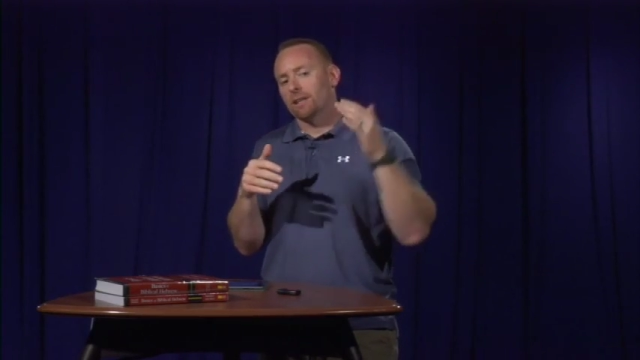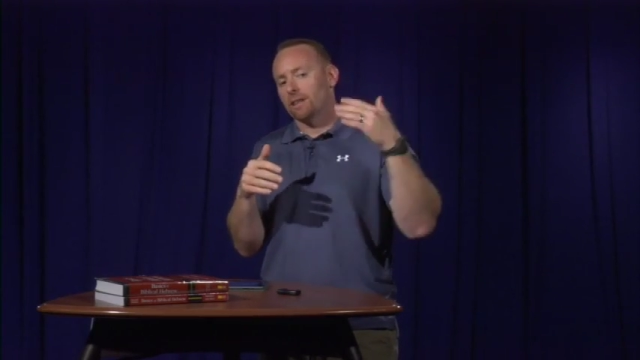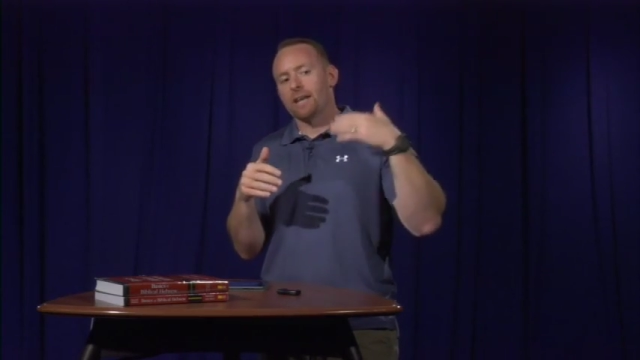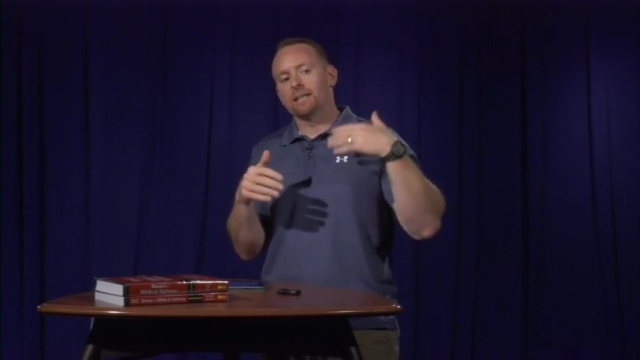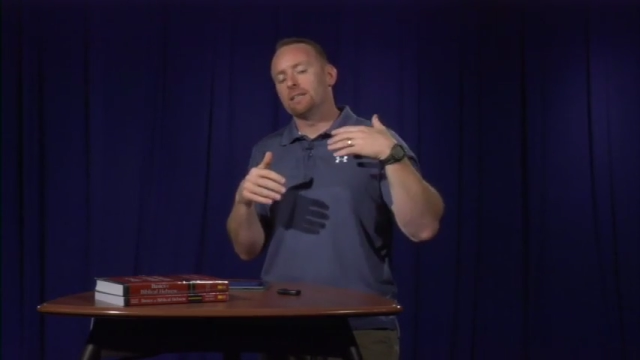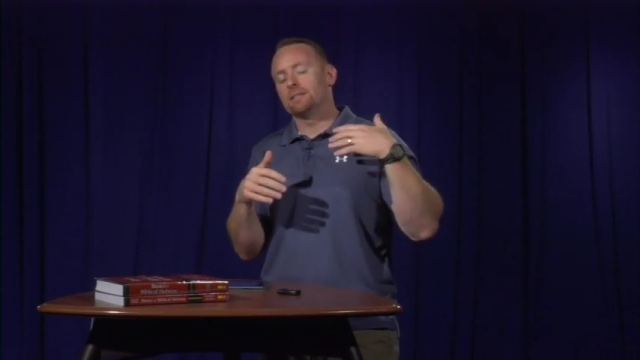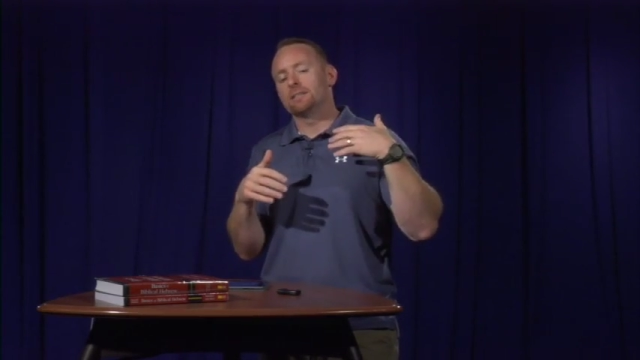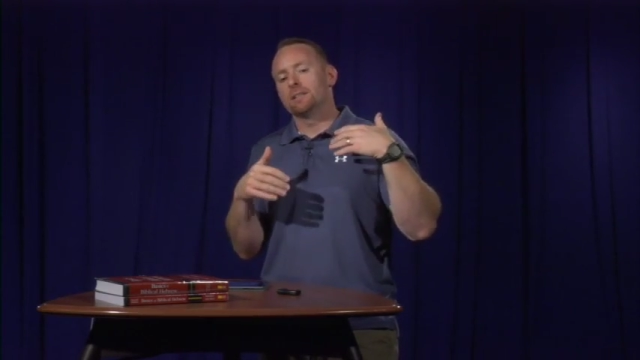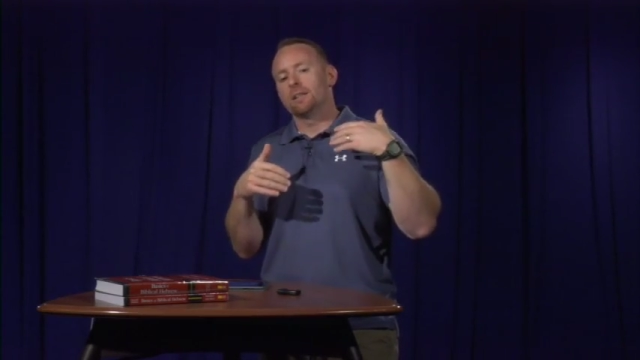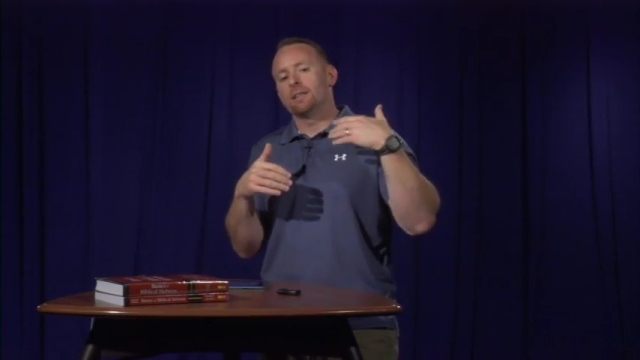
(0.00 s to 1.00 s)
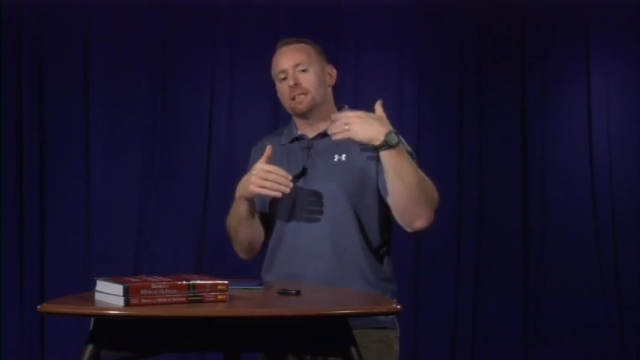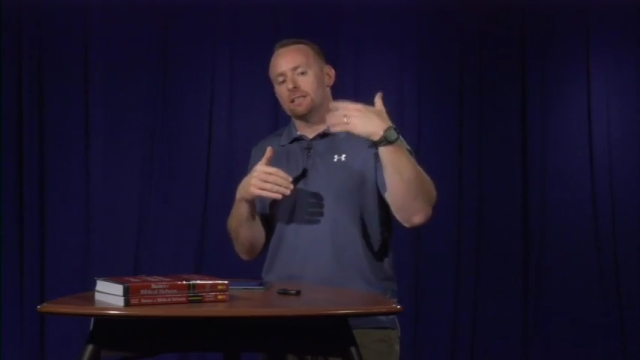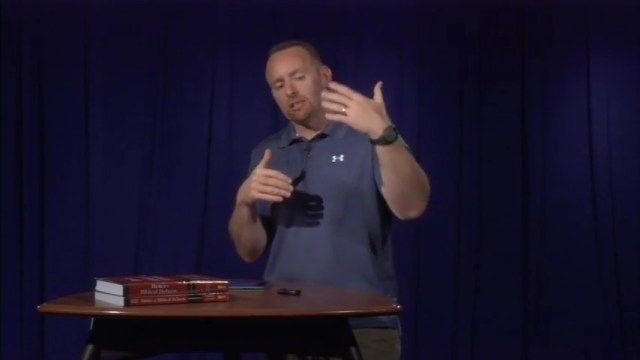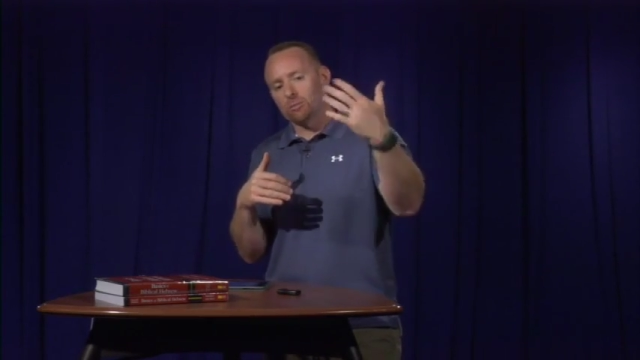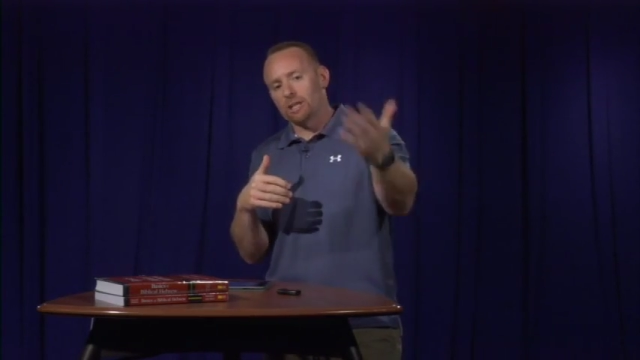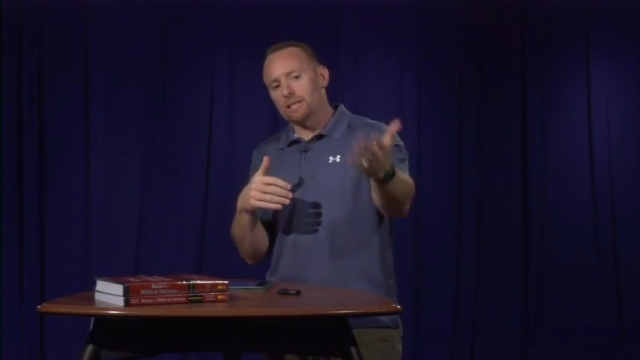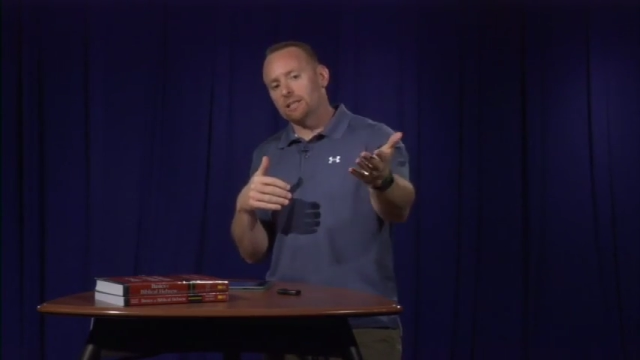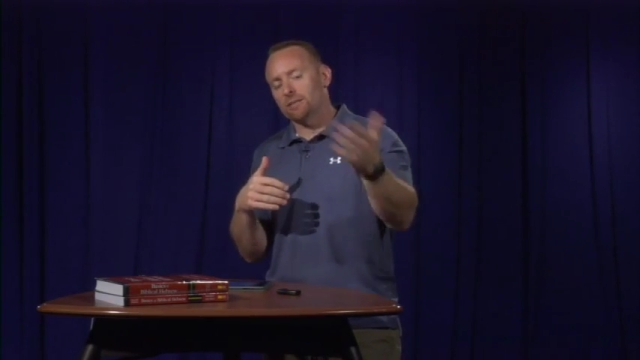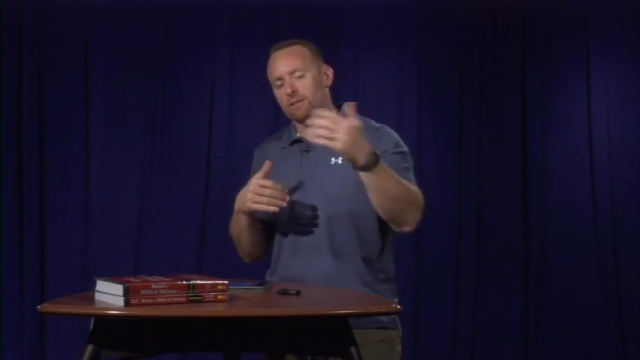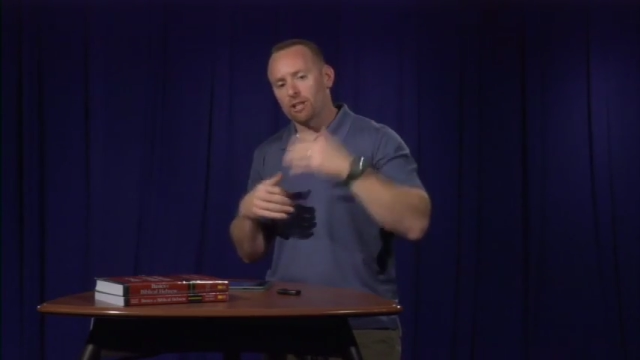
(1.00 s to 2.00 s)
that is, the
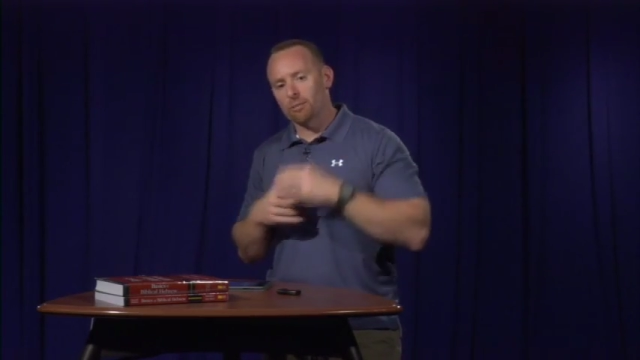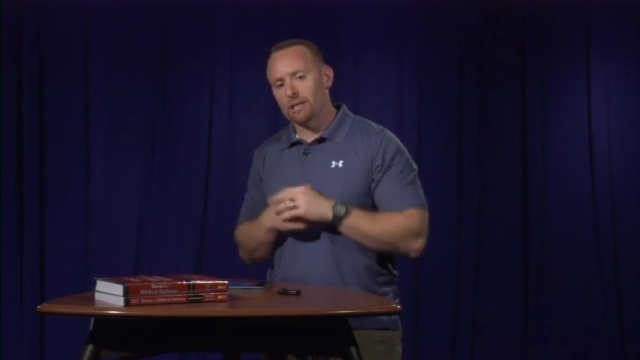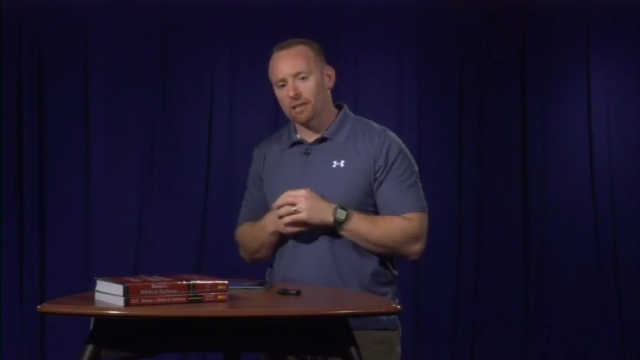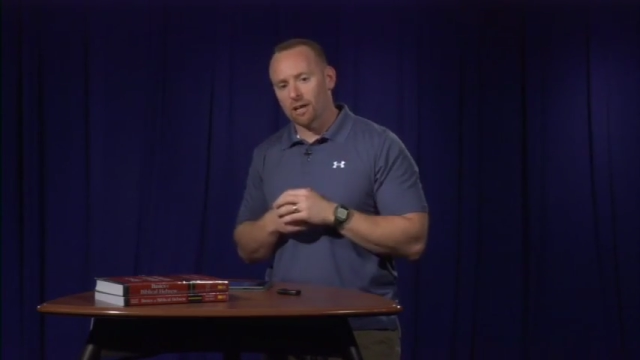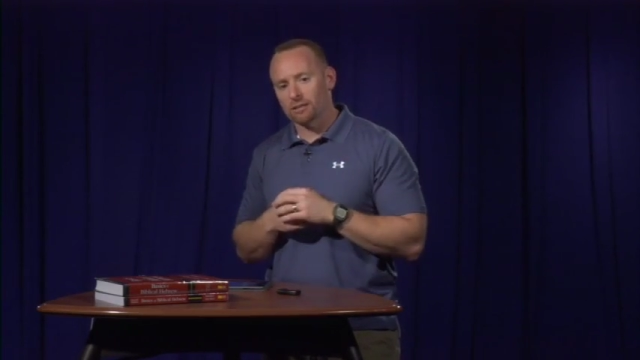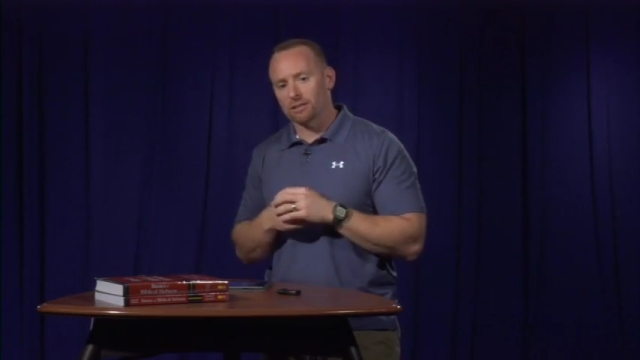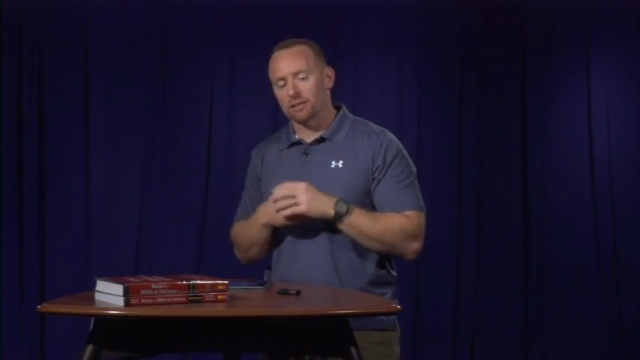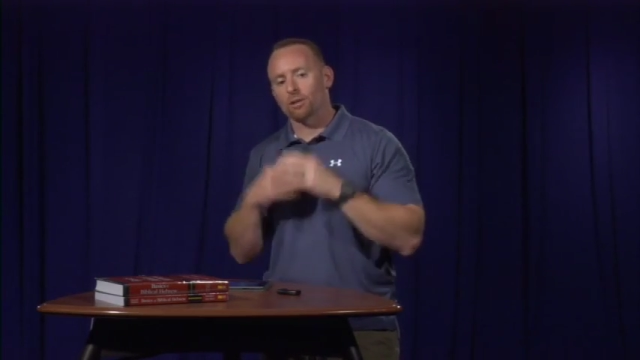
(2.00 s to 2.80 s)
assimilation of a geminate consonant,